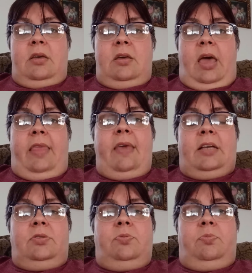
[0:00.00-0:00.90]
and
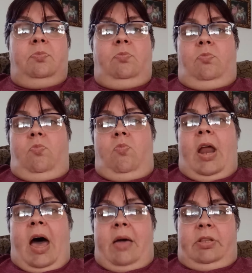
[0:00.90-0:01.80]
that's what
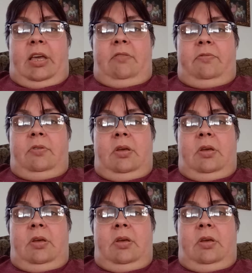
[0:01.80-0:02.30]
I believe.